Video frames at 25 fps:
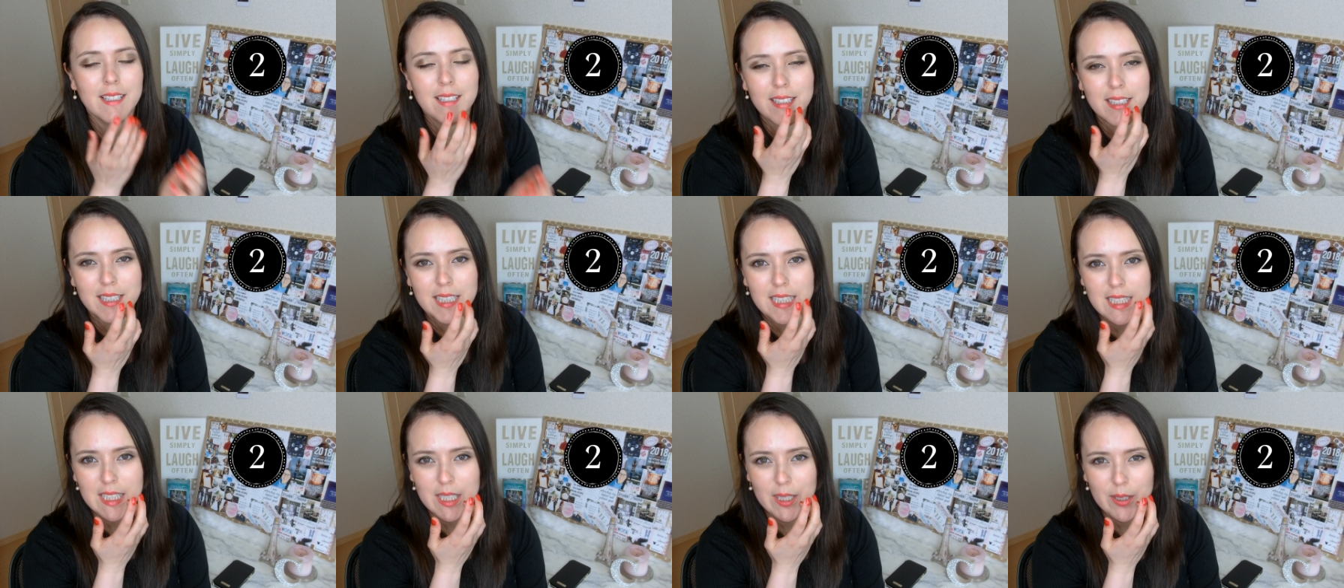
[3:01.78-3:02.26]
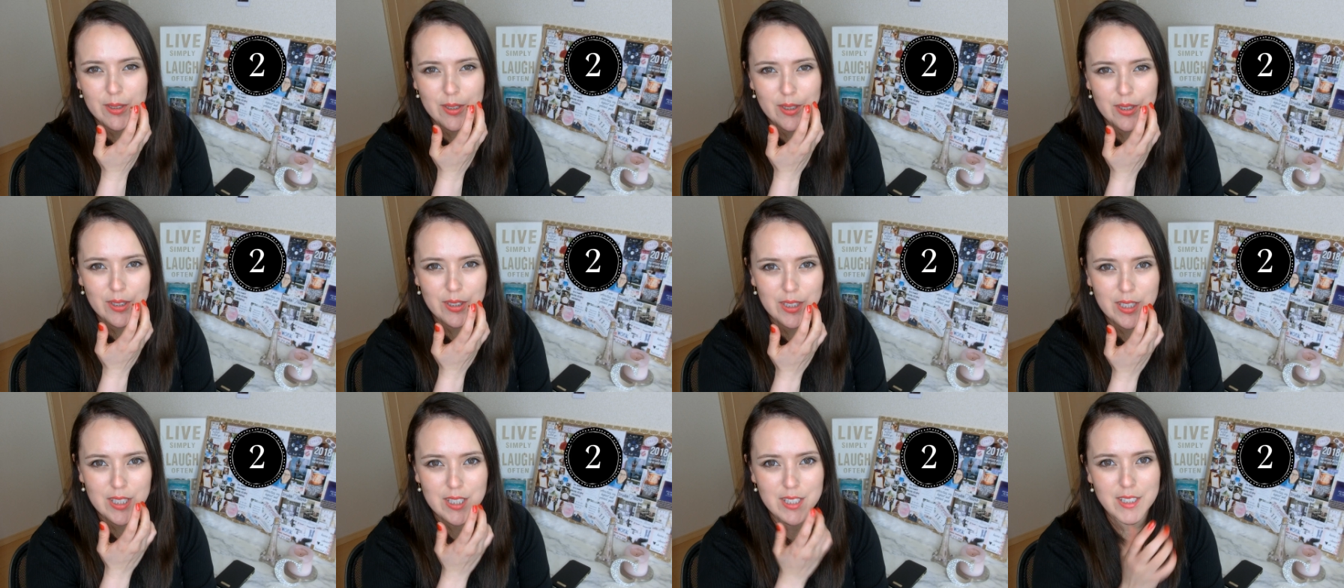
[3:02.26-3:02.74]
this is the
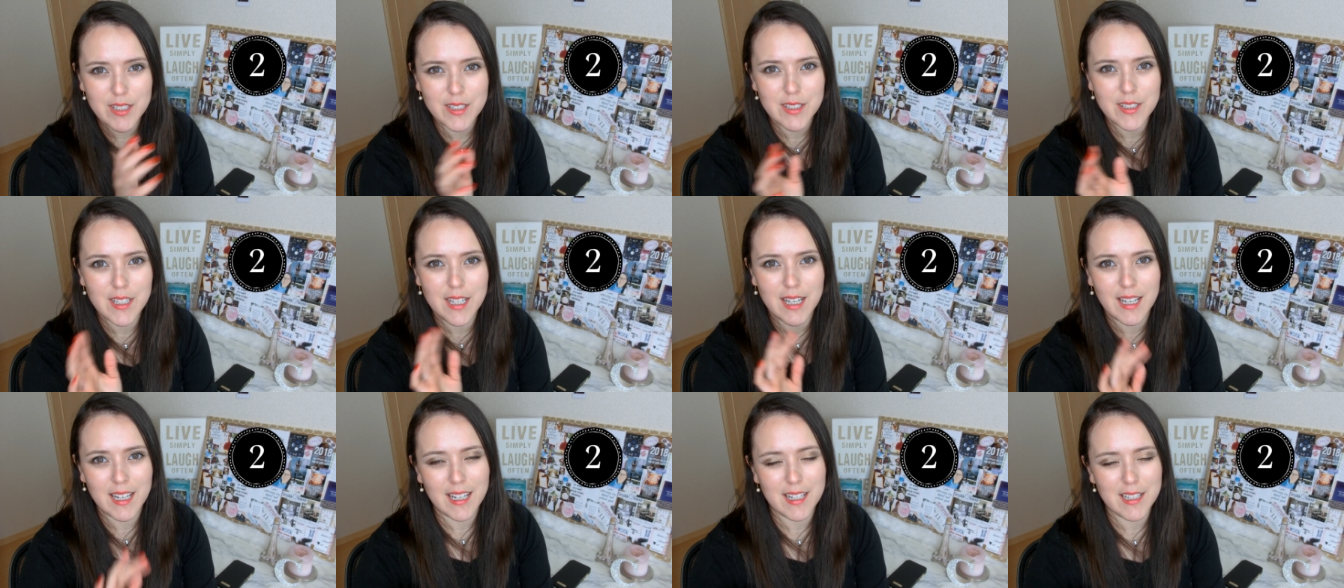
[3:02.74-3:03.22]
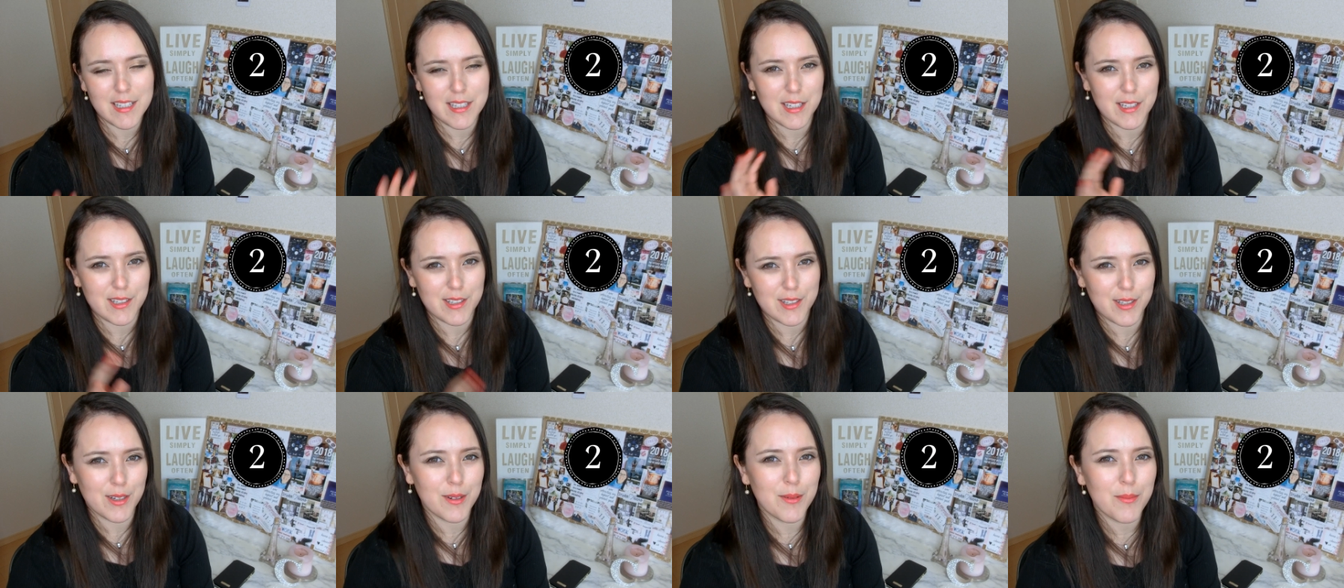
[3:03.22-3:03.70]
other lesson that I
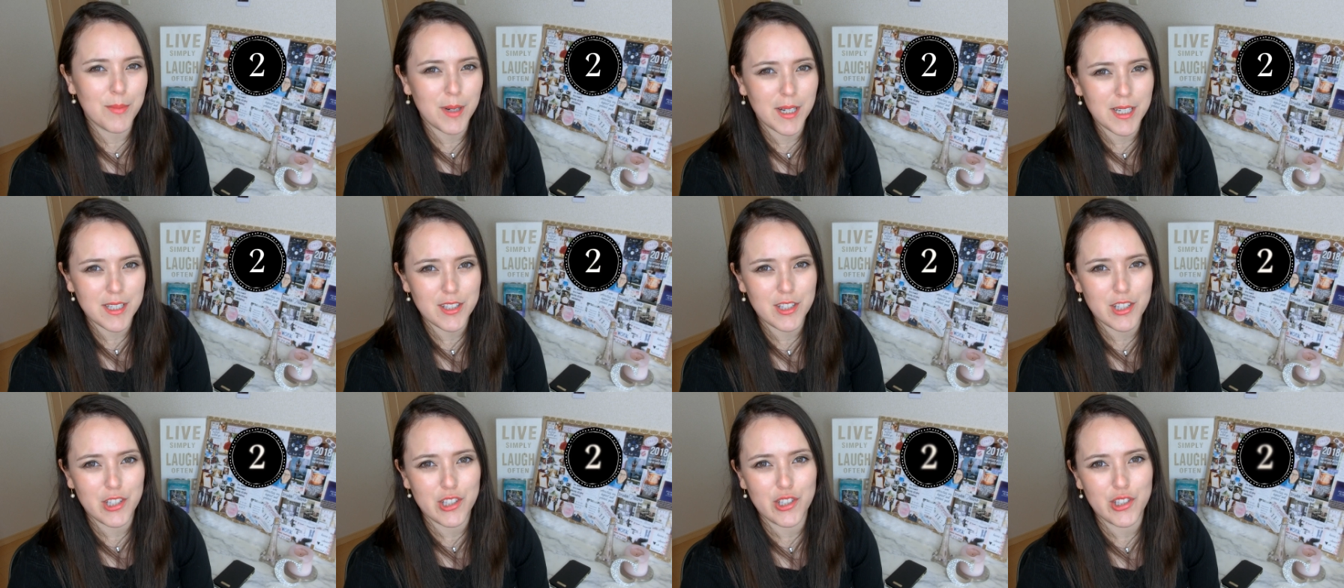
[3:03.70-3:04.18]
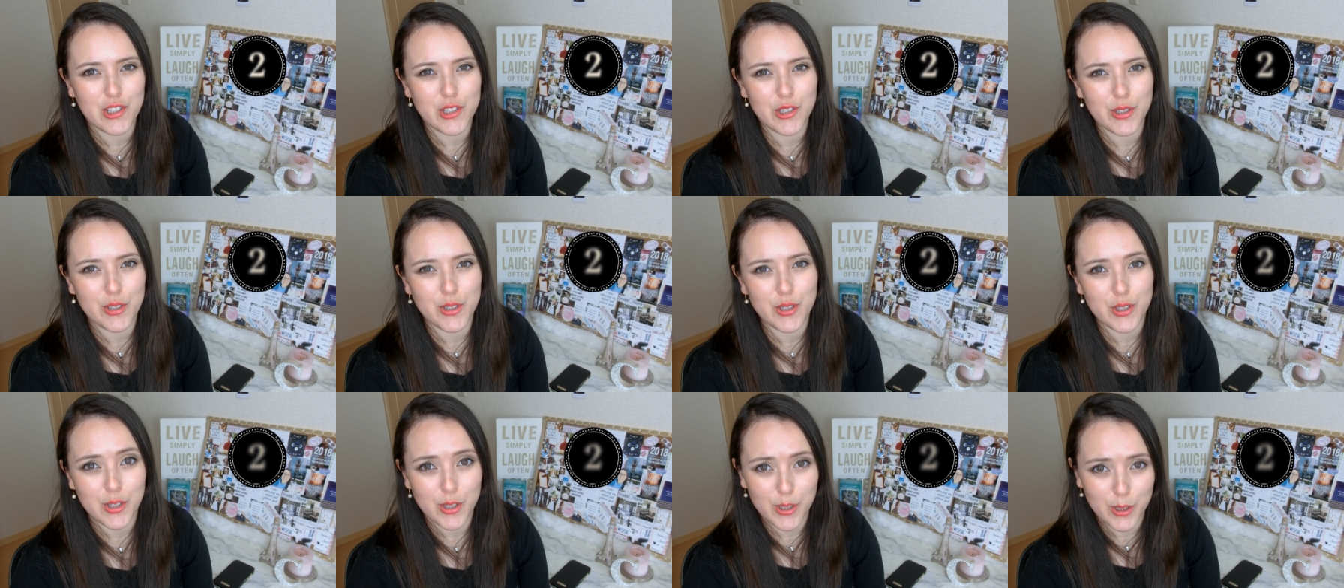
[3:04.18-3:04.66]
take so much
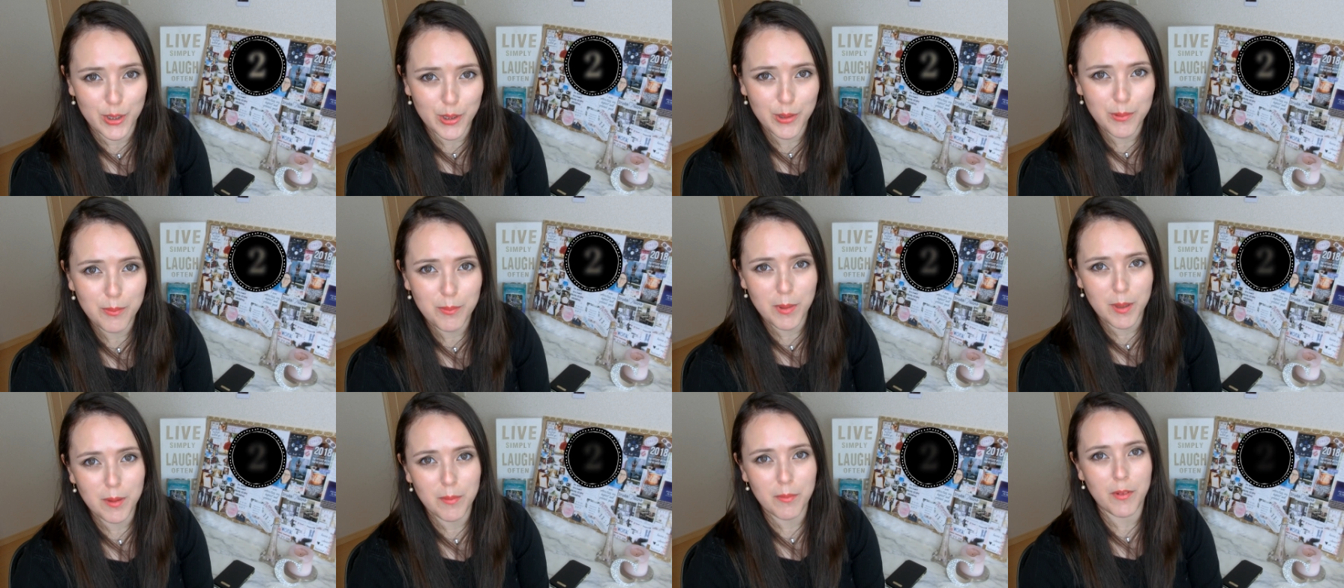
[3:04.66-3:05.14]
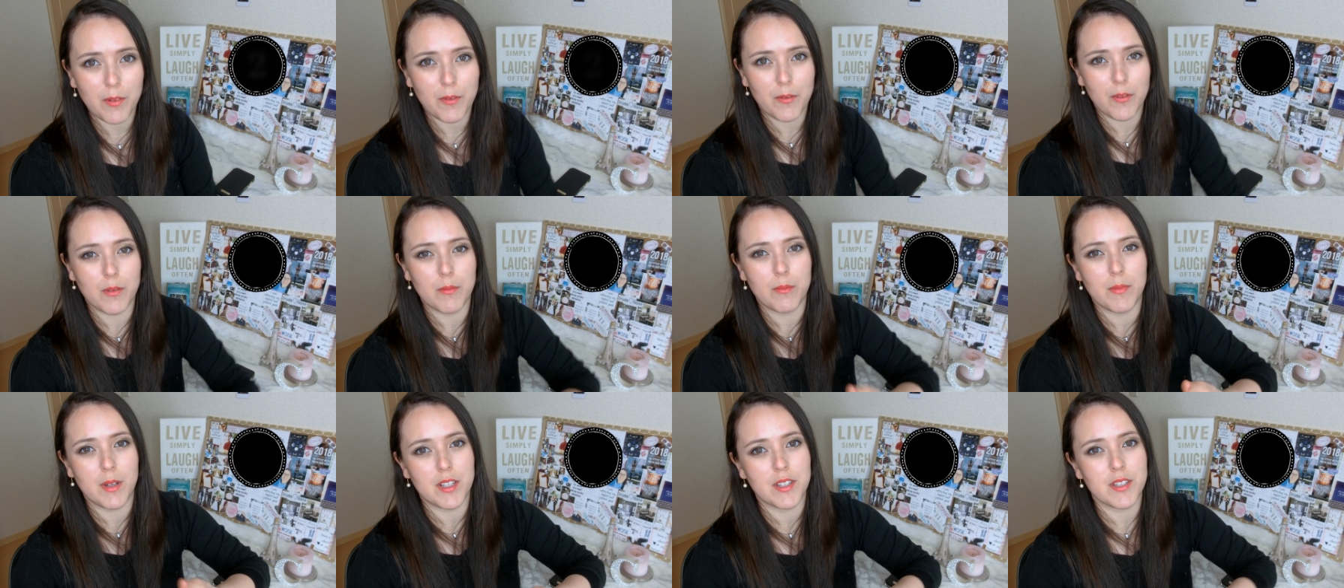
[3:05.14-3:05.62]
to learn by,
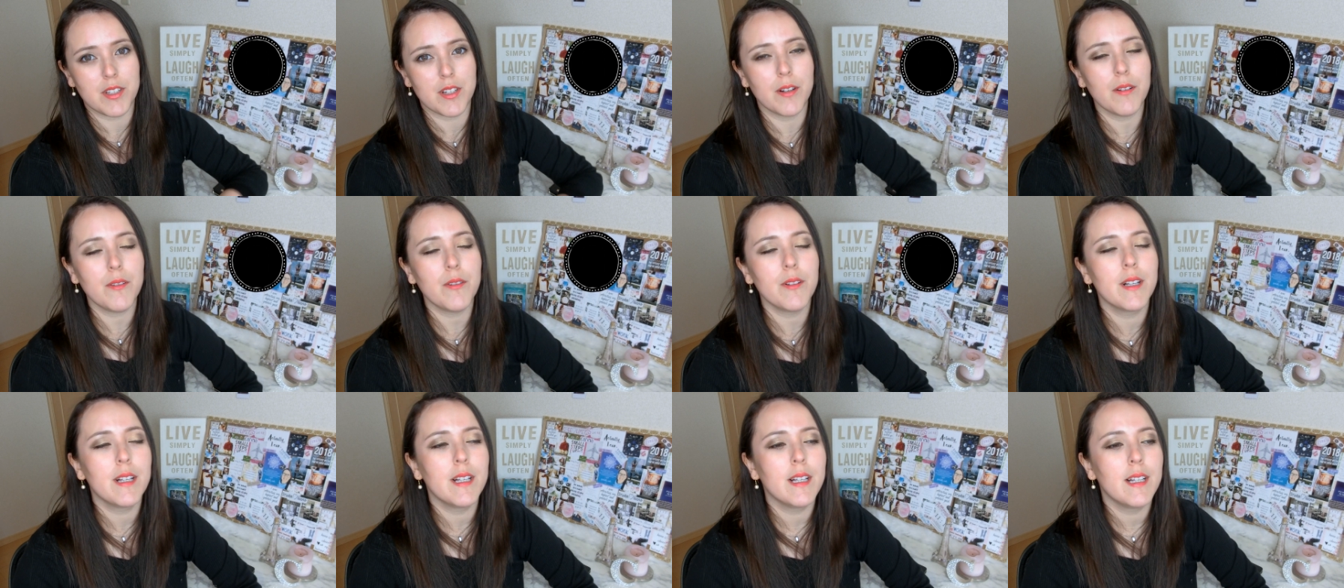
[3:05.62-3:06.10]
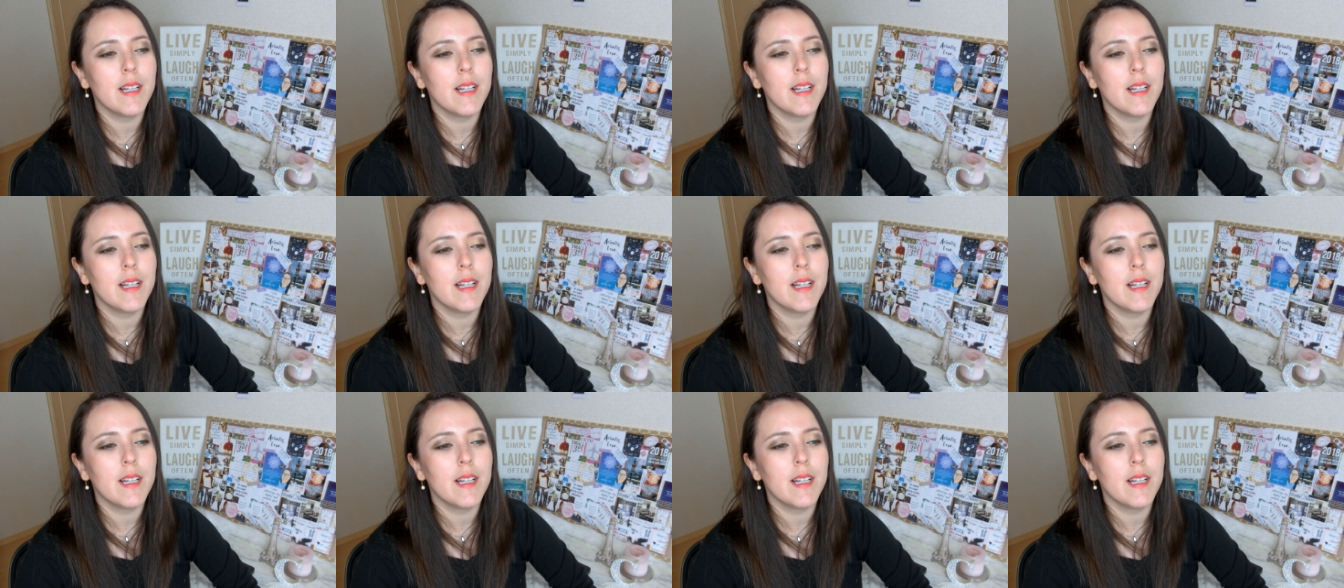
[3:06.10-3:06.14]
from myself